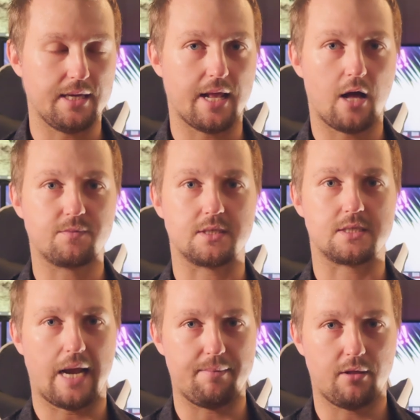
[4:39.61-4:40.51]
it helps to
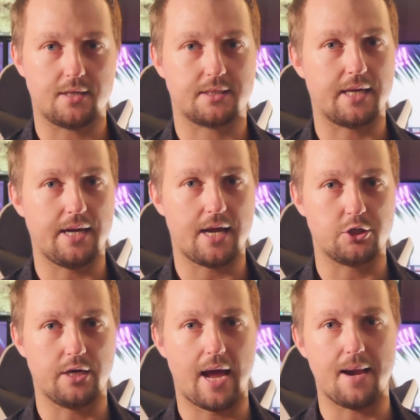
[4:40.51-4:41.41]
stabilize the
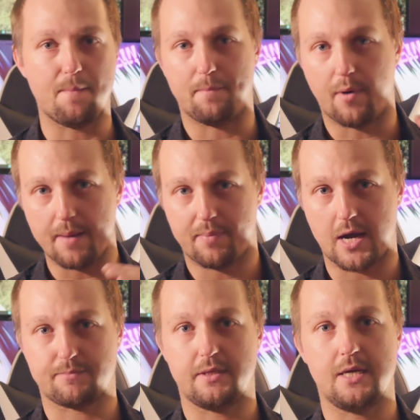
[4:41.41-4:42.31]
connection and
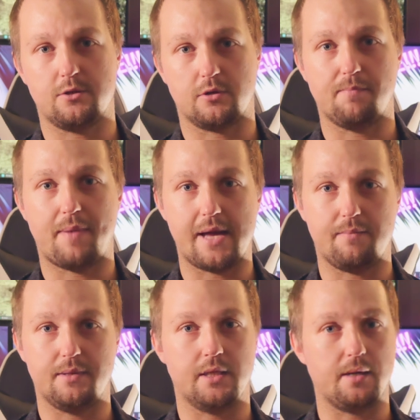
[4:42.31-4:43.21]
bypass potential
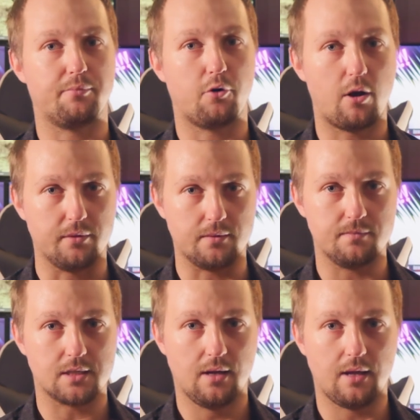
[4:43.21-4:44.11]
compatibility
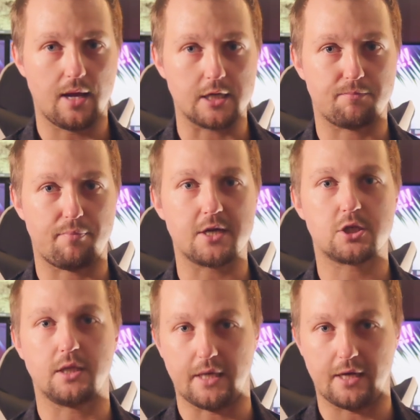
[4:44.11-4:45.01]
problems,
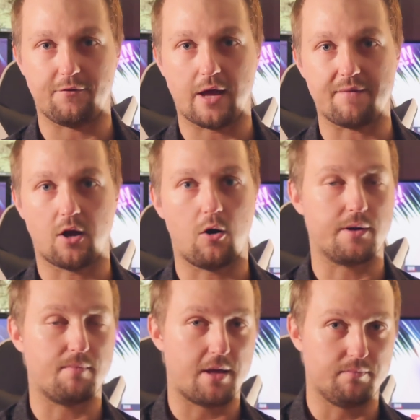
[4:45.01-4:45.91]
especially if you have an
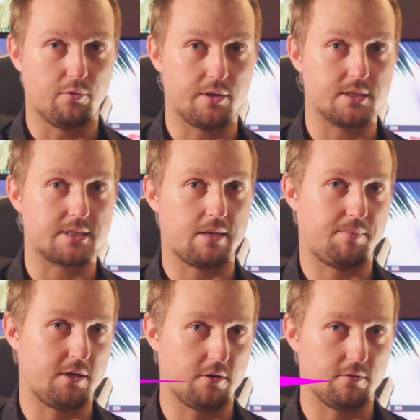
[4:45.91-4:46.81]
older motherboard and
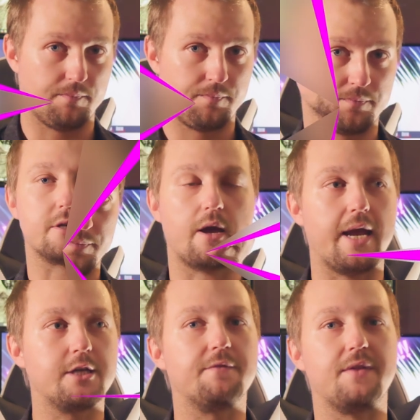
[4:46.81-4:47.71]
CPU. So
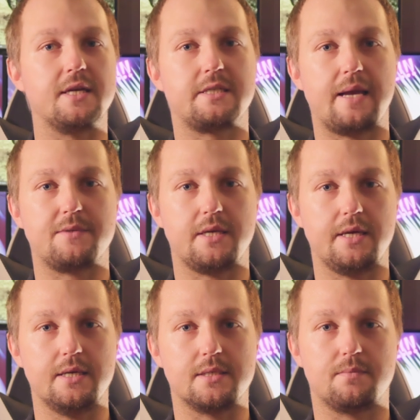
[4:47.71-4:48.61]
each of these steps
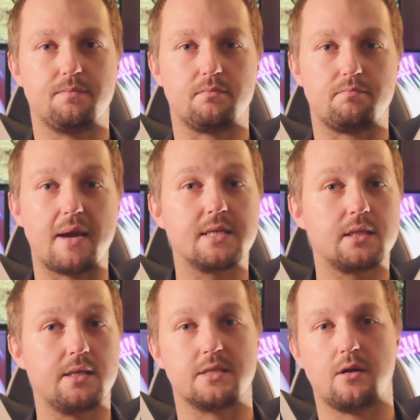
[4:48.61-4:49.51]
is
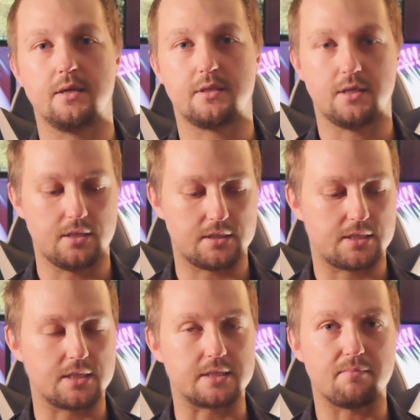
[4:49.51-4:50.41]
basically designed to
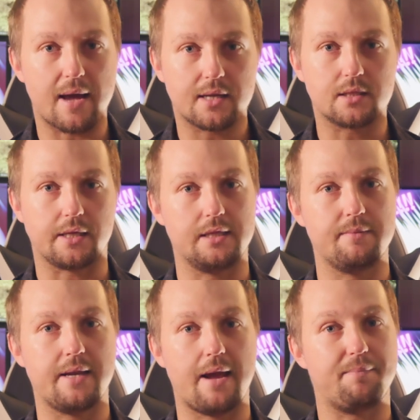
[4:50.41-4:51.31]
systematically
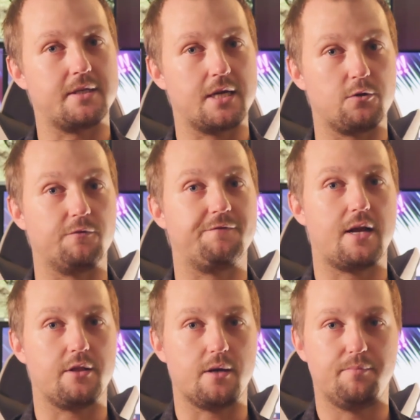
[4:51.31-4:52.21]
eliminate potential
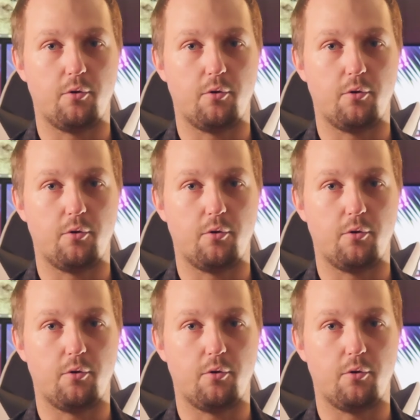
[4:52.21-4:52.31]
failure